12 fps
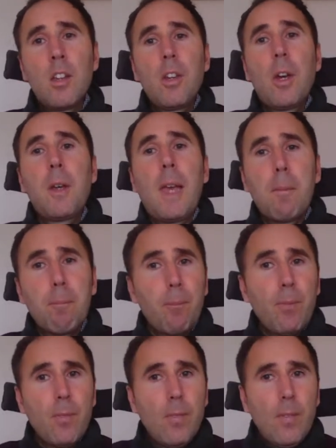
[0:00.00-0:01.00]
So yeah,
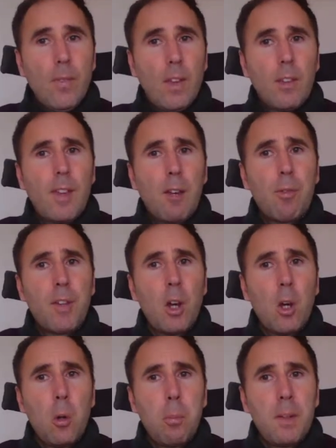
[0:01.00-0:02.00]
definitely
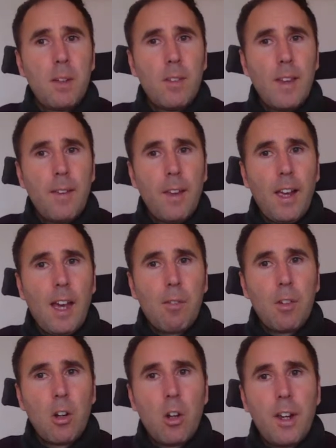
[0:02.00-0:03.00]
a whole piece there that
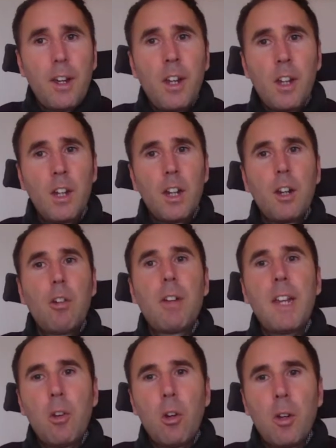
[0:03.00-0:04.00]
Gavin and I
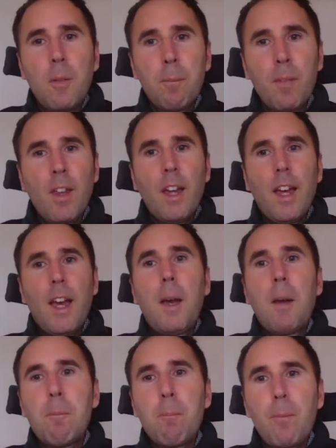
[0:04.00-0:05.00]
agreed on.
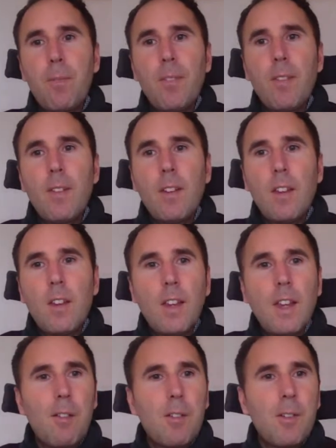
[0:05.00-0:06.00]

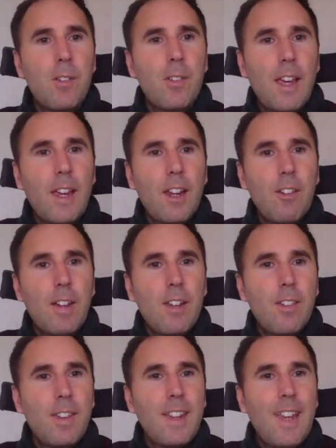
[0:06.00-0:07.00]
Gavin saying,
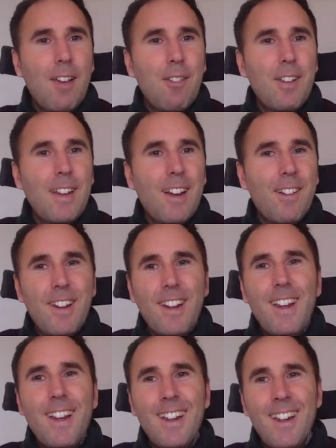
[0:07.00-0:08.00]
great to see Kevin out
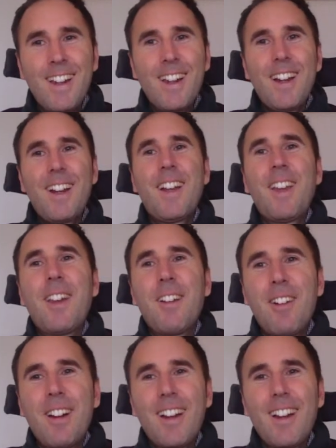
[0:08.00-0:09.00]
here.
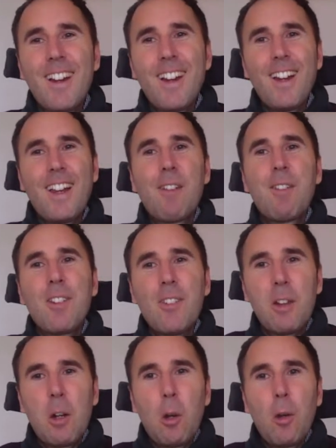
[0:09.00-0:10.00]
Another
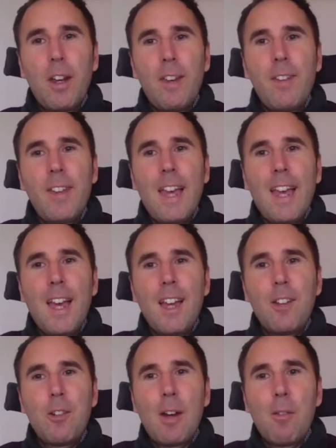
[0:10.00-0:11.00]
Gavin's done a lot in the
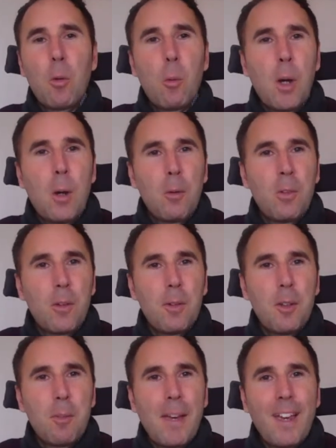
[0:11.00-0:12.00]
air travel world, so
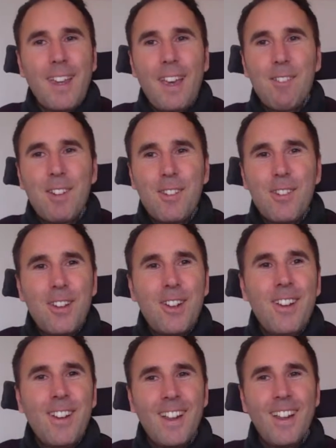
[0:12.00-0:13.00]
he's met Kevin
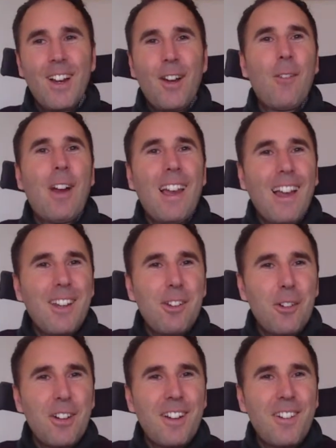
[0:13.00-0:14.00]
too. I quite
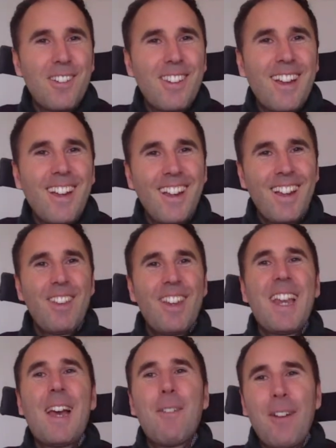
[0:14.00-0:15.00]
like joining all the
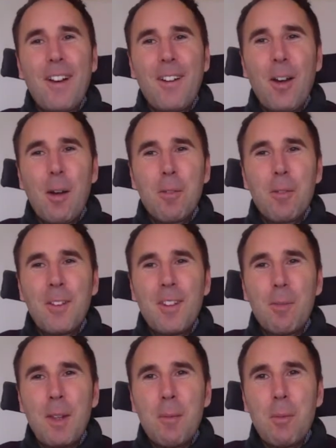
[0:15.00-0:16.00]
network up, all
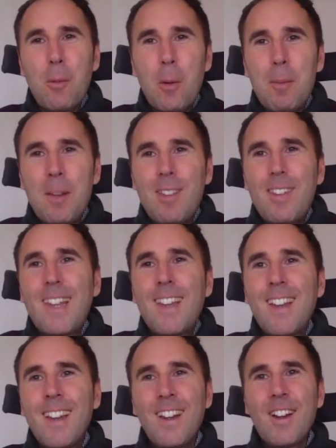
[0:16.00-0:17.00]
these people
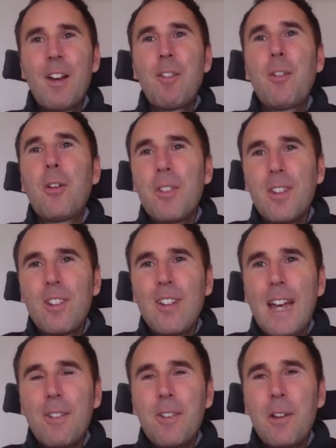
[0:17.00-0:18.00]
commenting I've got to
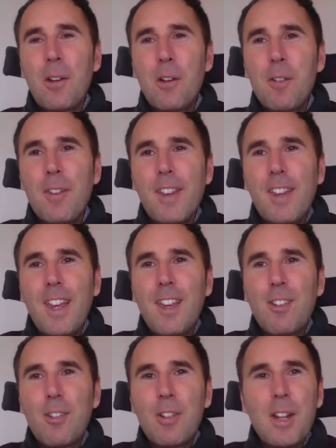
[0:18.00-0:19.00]
chat to over the
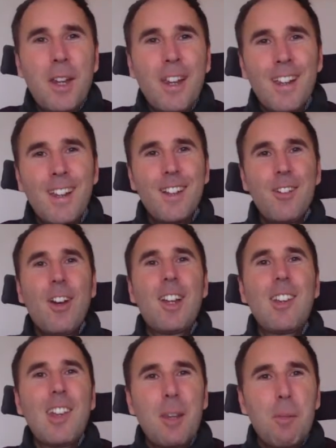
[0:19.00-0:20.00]
years really
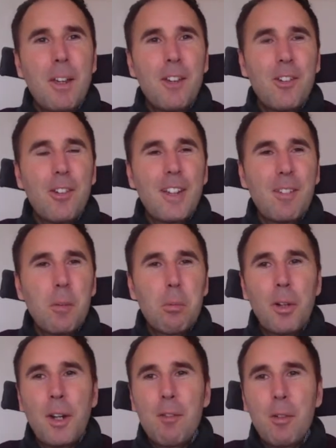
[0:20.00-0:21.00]
nicely, but it's great to
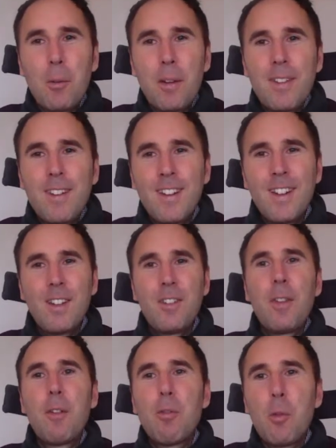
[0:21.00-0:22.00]
bring everyone
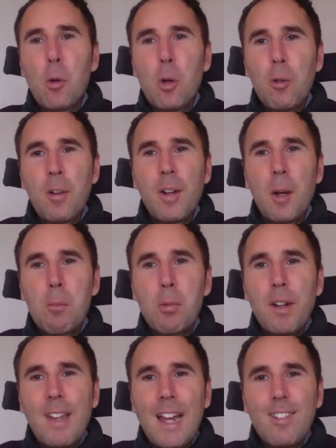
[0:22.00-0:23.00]
to the fore and
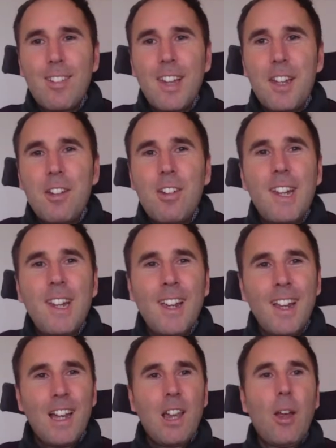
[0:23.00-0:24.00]
bring that synergy.
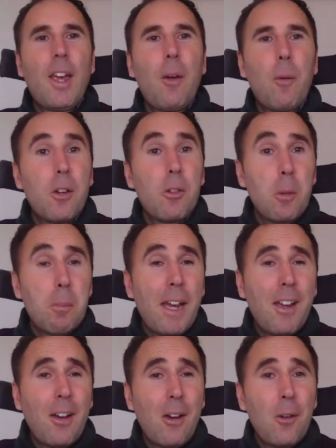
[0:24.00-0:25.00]
Likewise,
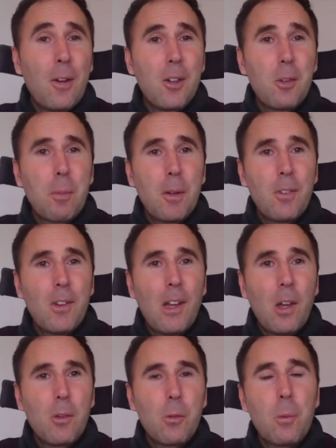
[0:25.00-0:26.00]
Rebecca, who I spoke to
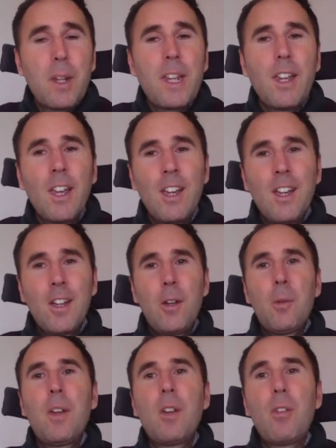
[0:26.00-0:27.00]
last week,
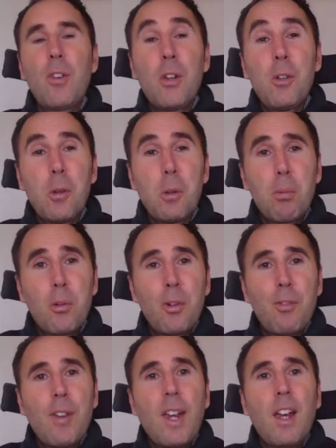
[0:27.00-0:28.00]
who is
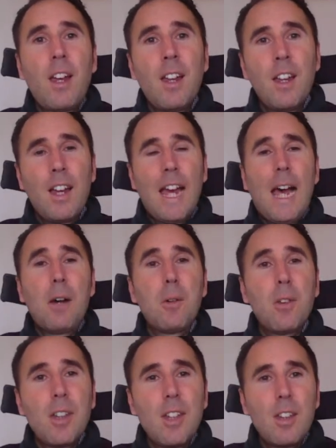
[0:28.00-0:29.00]
future-proofing
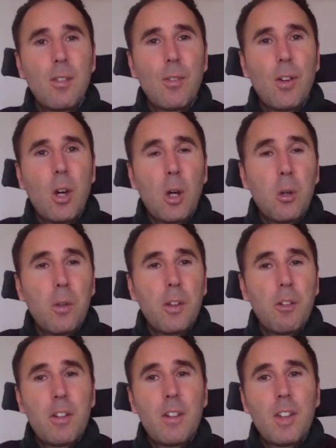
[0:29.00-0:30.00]
houses for
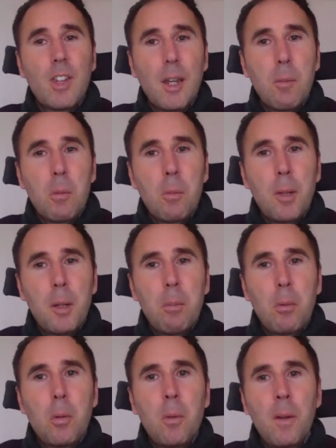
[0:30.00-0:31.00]
older and disabled
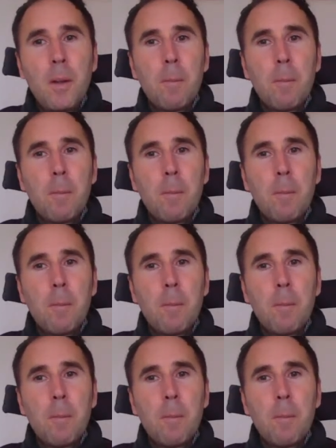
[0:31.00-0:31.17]
people.